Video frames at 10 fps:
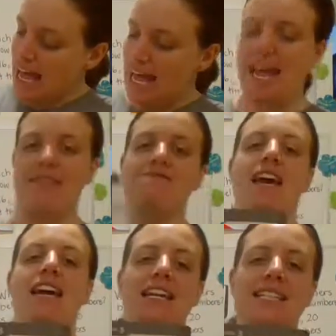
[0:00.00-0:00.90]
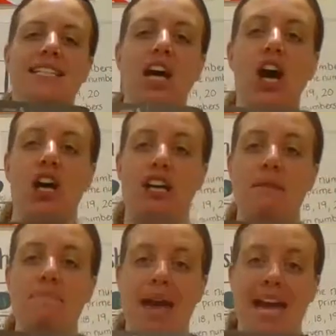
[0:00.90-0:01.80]
and that is on
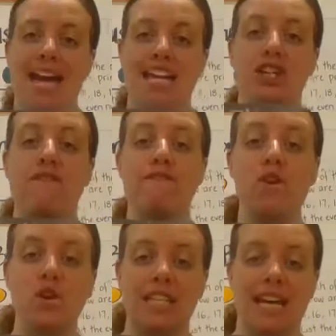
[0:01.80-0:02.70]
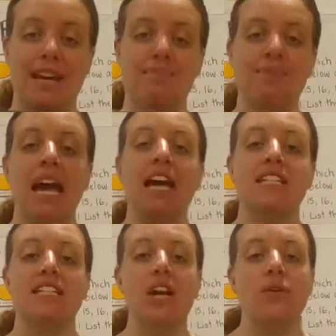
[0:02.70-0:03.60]
page 40.
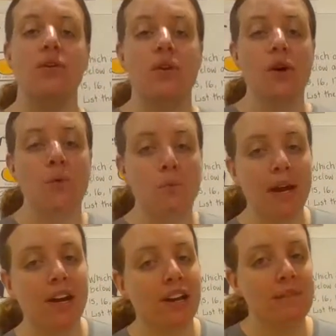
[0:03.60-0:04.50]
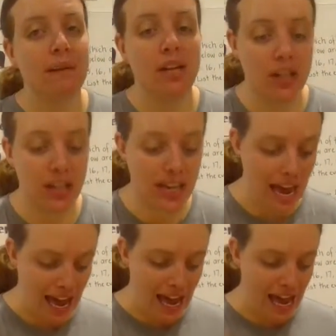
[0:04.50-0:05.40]
So we're going to be looking
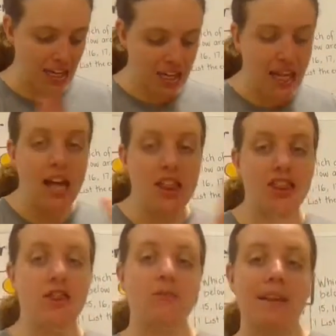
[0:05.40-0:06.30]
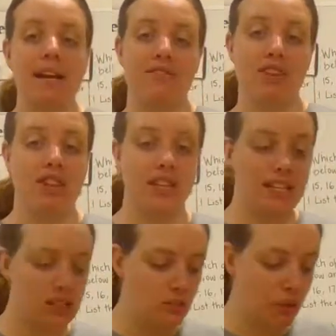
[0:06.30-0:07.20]
at 3 different
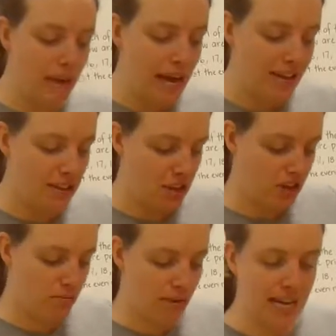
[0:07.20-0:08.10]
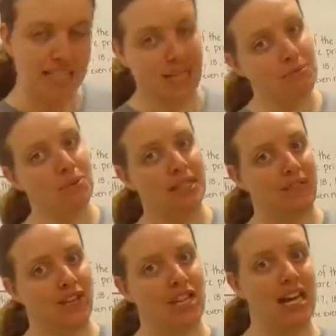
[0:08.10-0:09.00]
things throughout the 3 examples
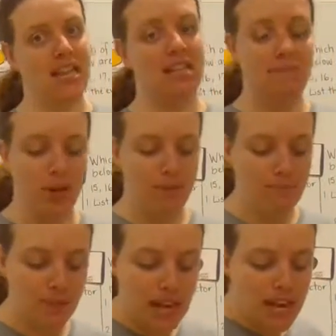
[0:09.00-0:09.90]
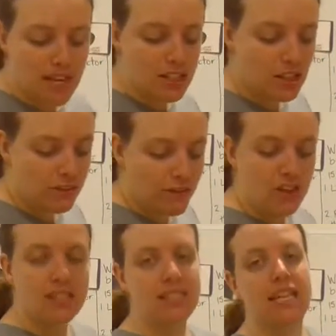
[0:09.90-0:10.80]
given in the book. So the
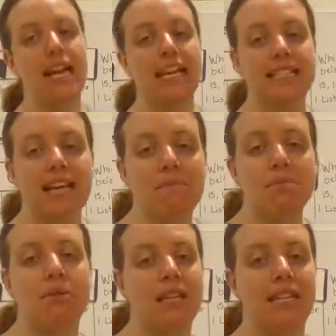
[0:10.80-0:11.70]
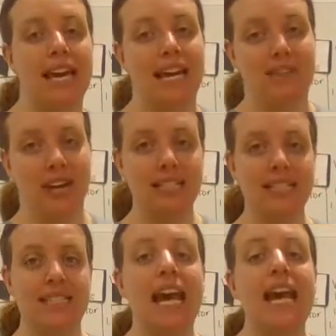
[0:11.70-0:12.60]
first example that they give
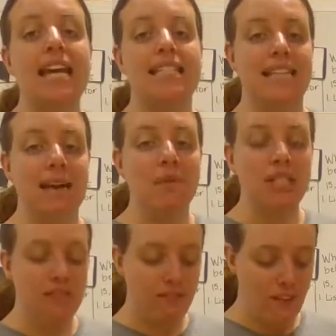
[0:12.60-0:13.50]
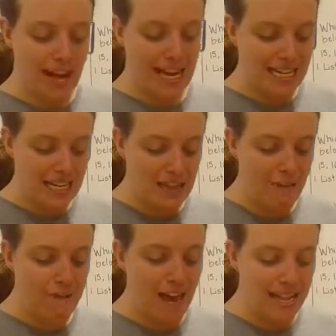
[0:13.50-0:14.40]
us is they want to find the
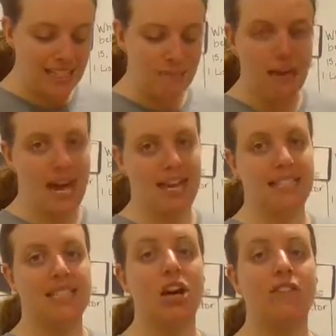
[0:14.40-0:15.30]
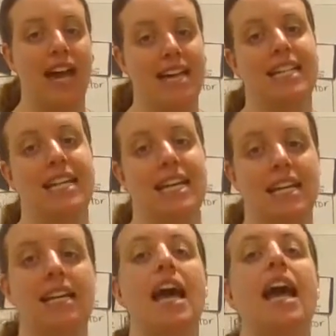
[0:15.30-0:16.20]
factor pairs of
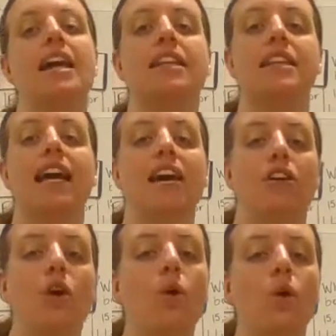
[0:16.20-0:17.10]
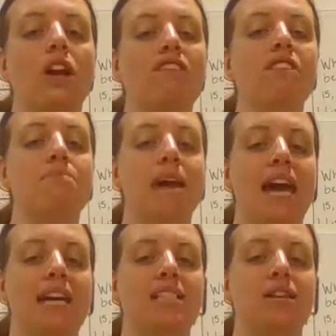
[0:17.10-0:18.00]
18. They are all of the
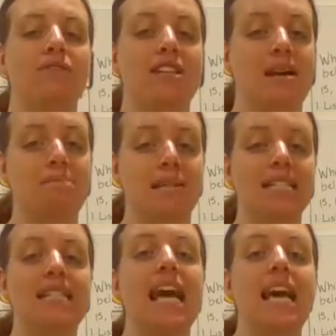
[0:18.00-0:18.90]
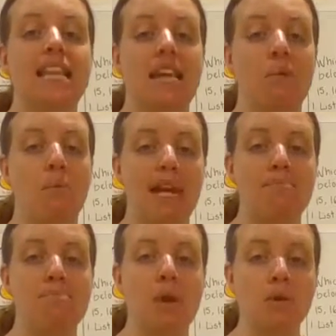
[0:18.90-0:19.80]
pairs of numbers that we
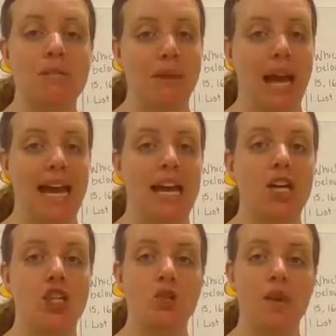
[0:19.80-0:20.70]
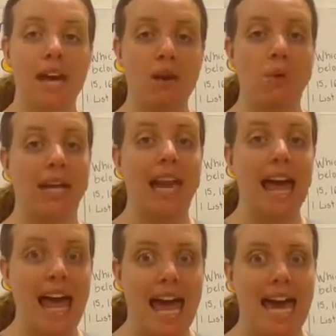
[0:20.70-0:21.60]
can multiply to
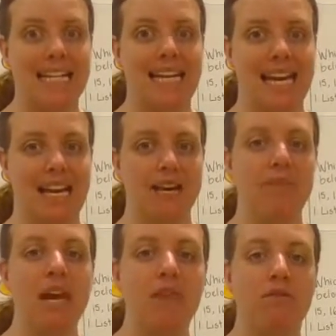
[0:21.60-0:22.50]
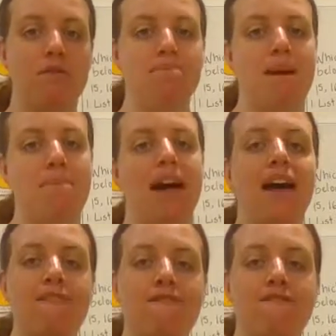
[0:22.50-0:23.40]
equal 18. Remember,
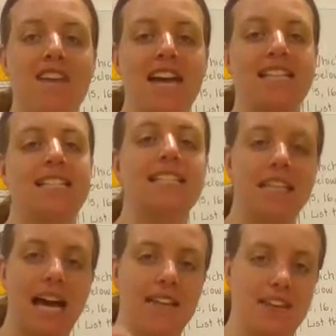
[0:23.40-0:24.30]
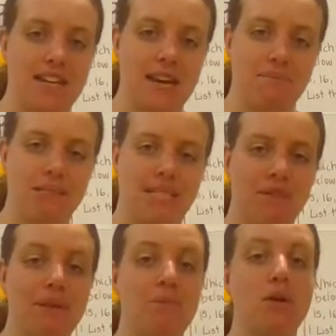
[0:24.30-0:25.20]
factors are the numbers
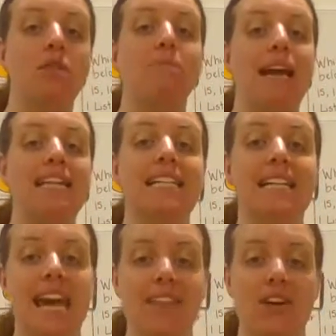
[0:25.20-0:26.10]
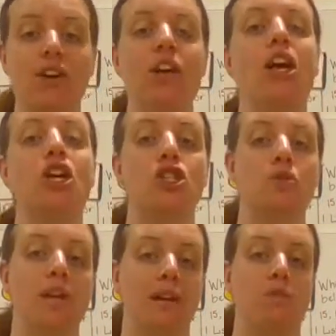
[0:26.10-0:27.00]
that we multiply together
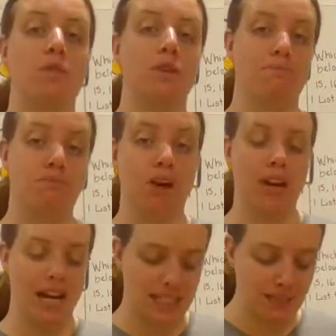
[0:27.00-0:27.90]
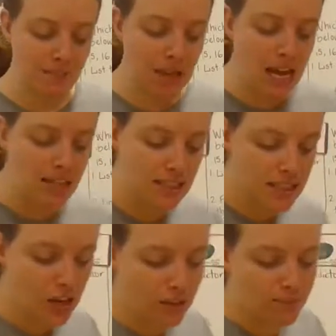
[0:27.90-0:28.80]
to equal the product.
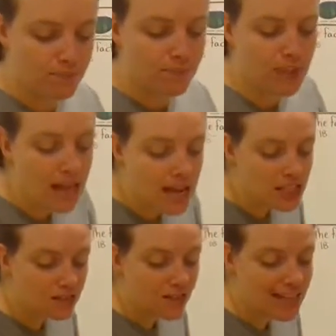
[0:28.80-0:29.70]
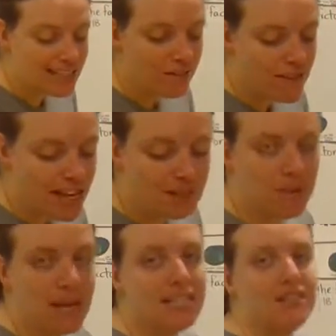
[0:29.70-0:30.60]
So, to find the factor
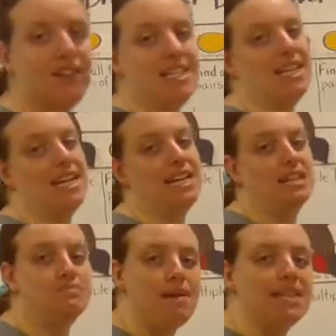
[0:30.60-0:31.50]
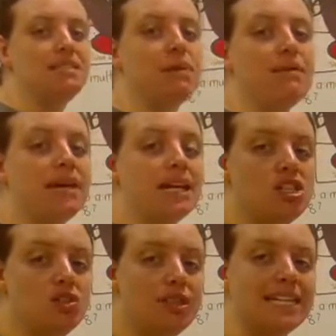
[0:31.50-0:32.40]
pairs of 18, the best way we can
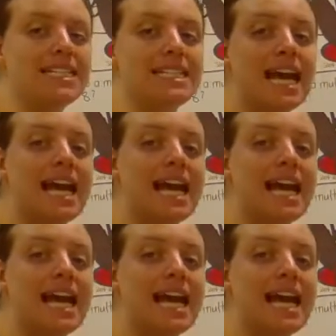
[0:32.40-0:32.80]
do this